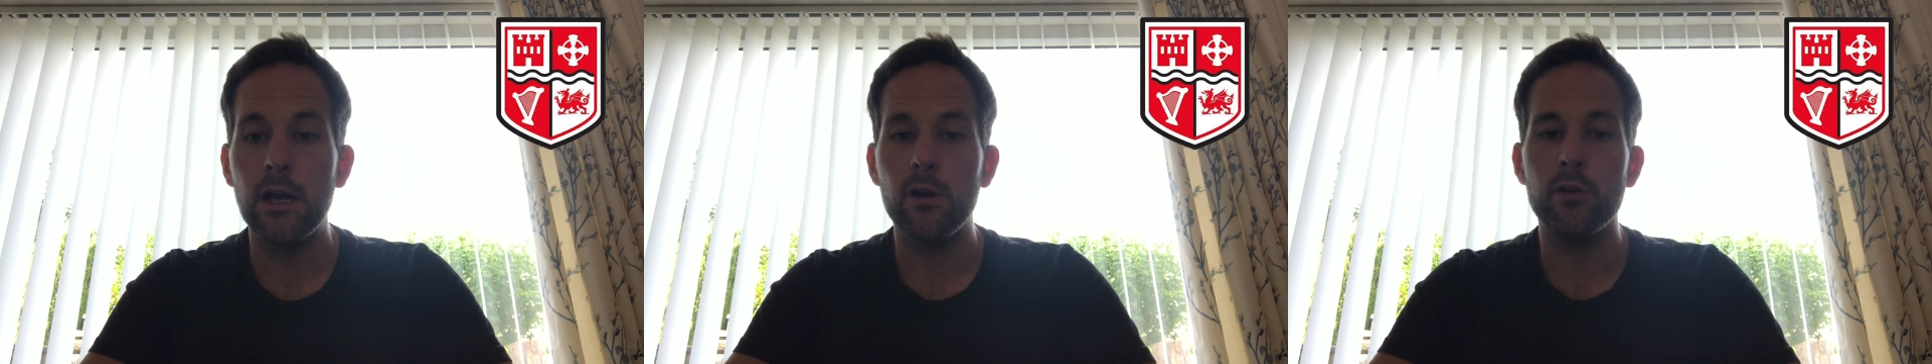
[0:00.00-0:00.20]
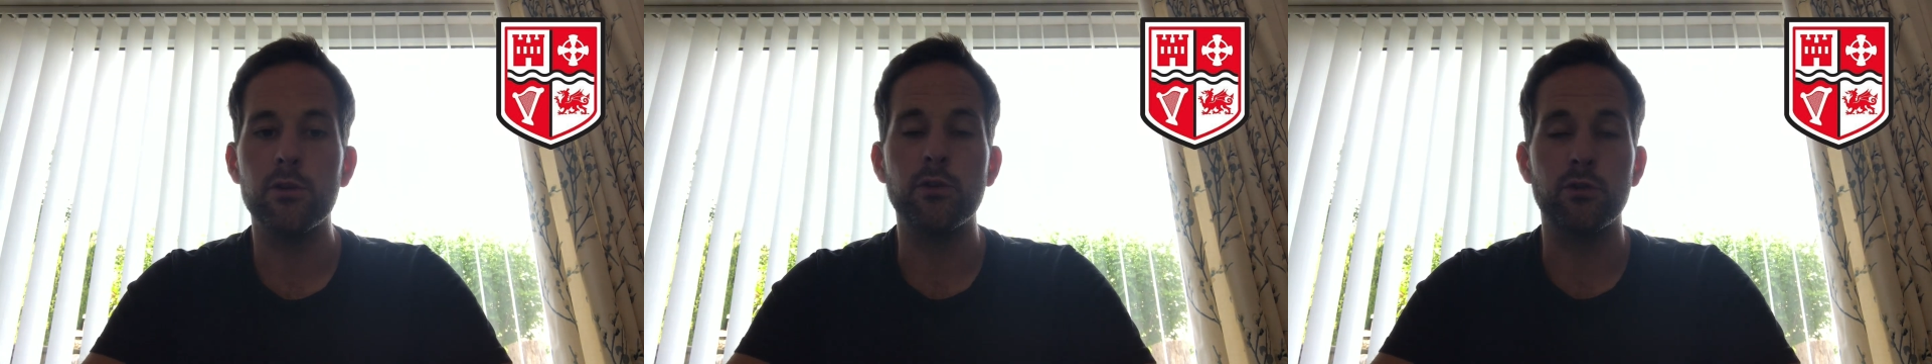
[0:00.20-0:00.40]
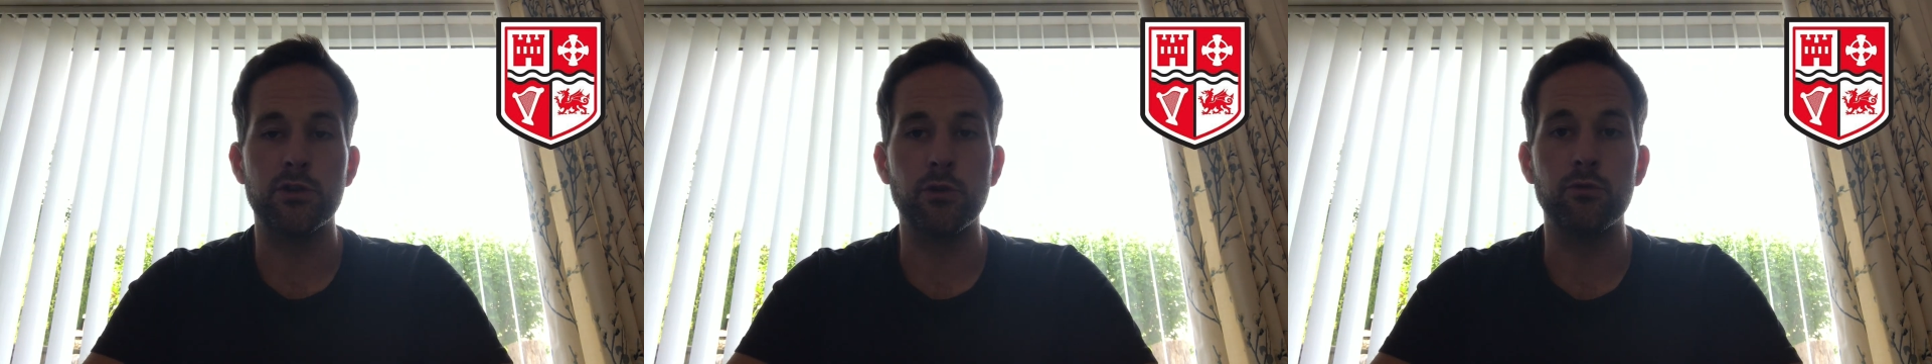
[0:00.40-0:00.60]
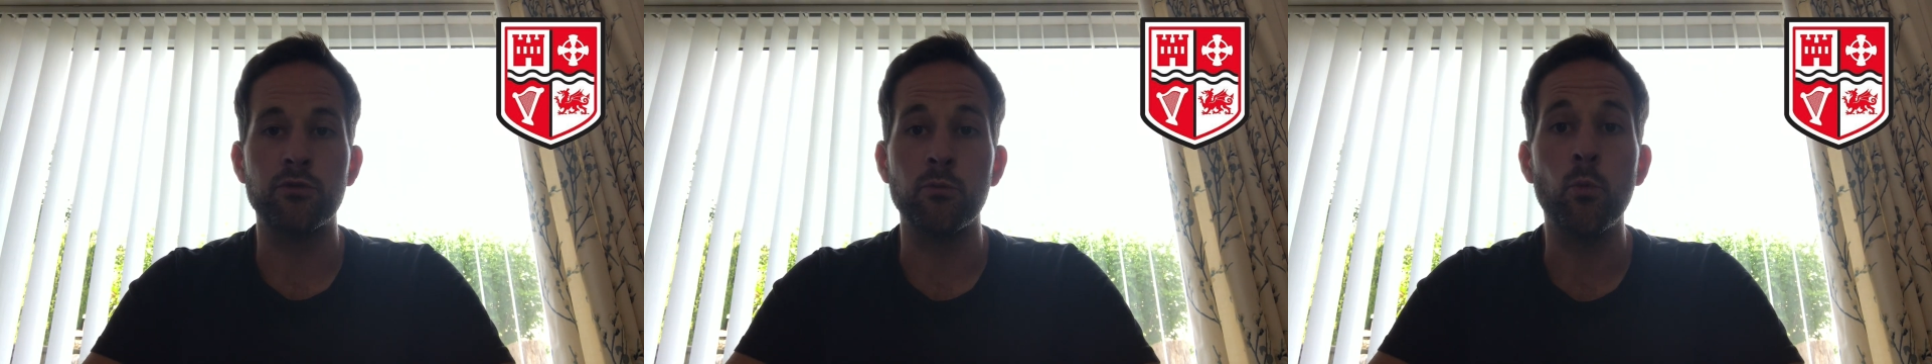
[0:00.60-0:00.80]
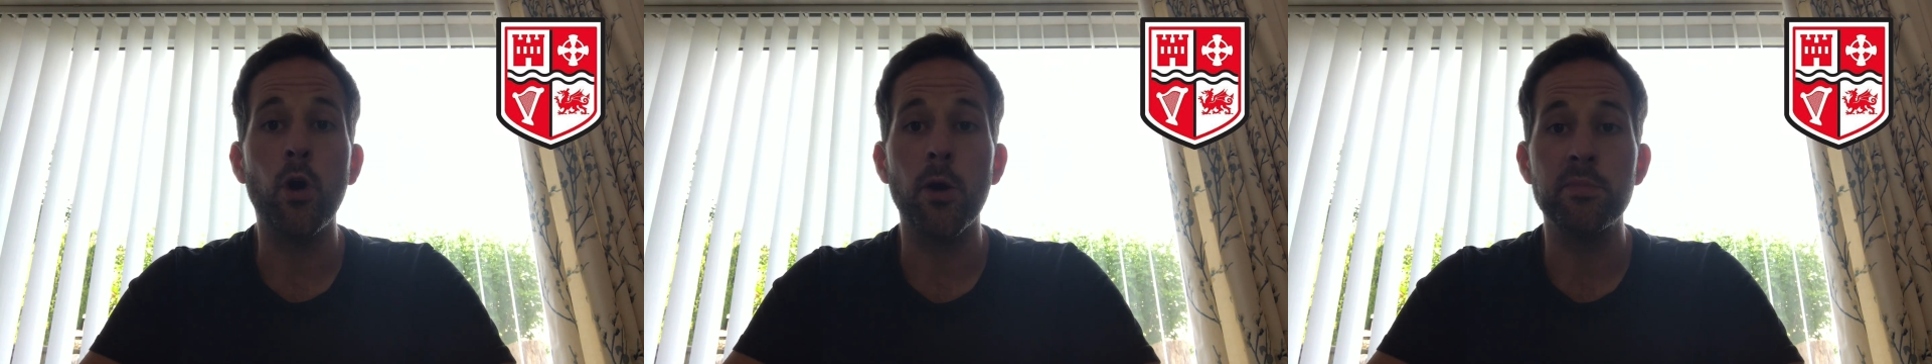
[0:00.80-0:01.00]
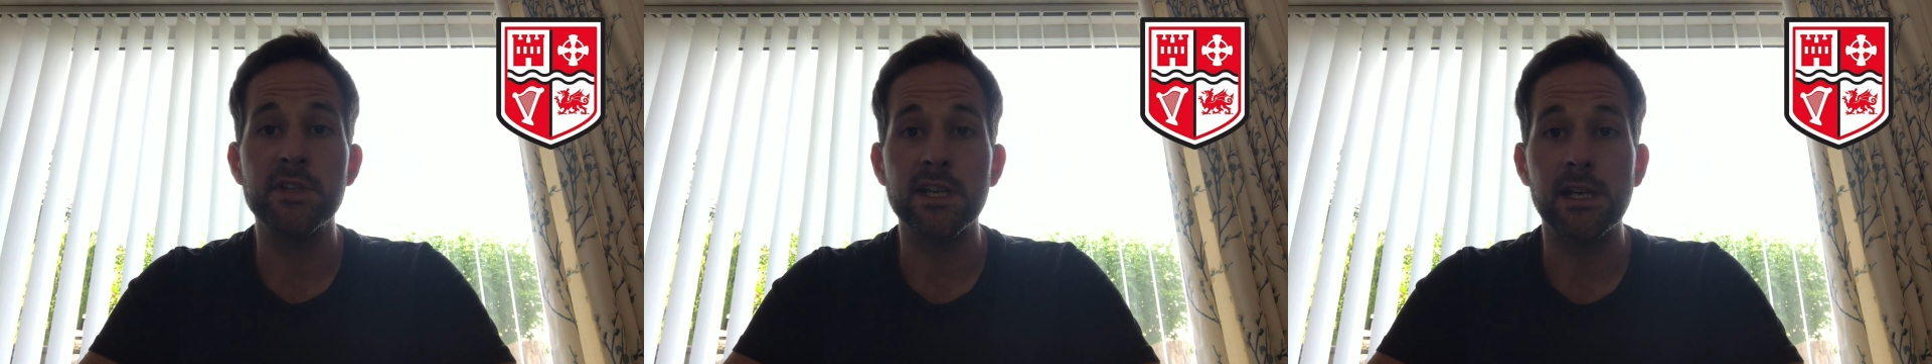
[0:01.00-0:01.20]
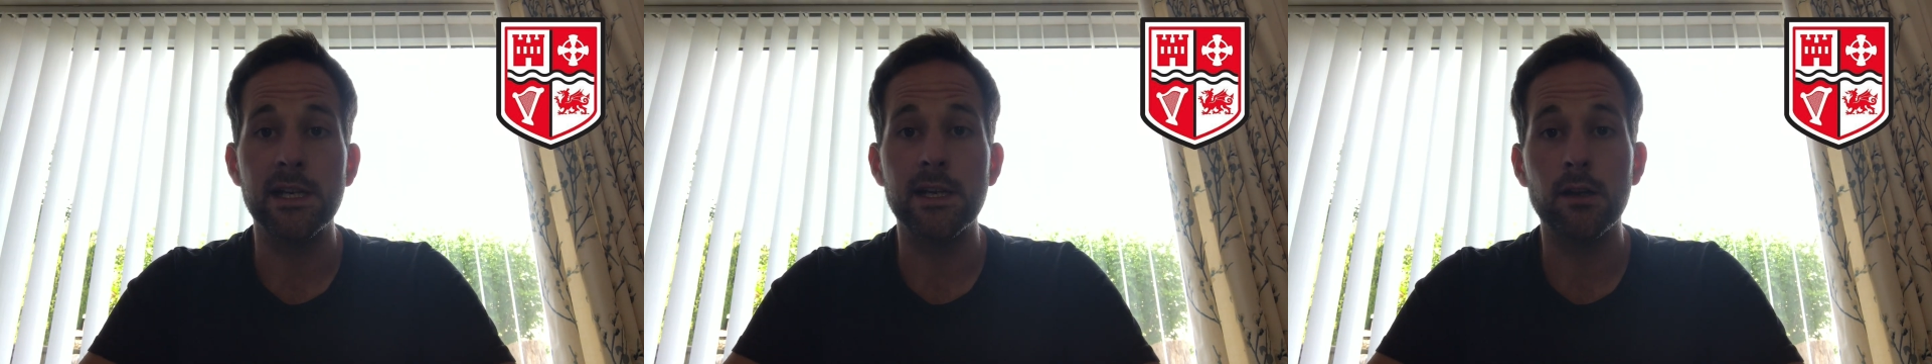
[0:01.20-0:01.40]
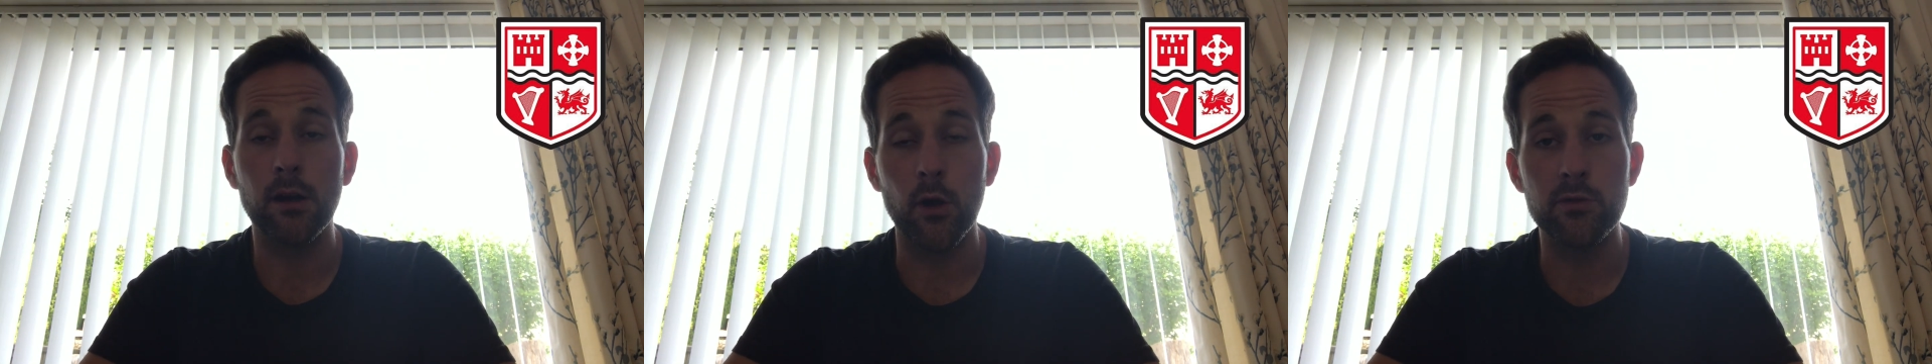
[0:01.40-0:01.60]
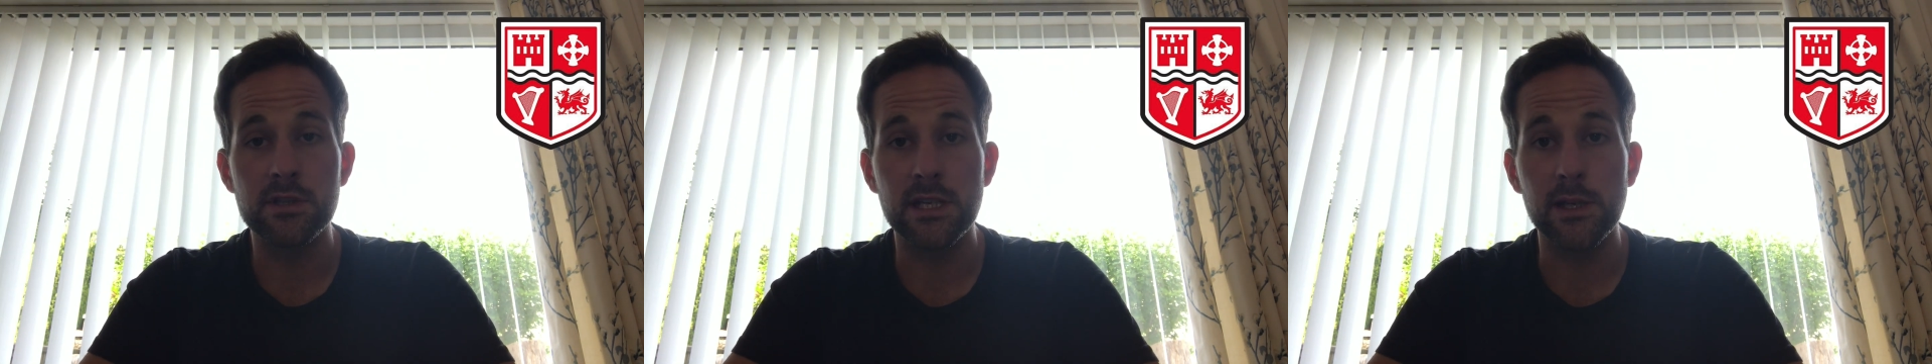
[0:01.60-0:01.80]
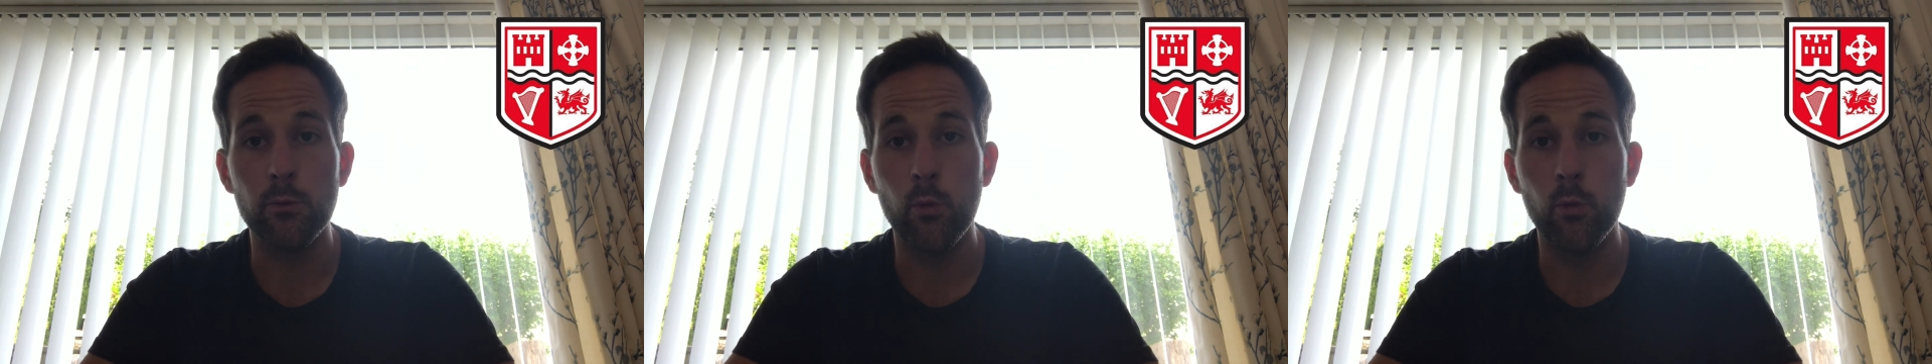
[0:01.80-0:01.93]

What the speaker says: or your children work particularly closely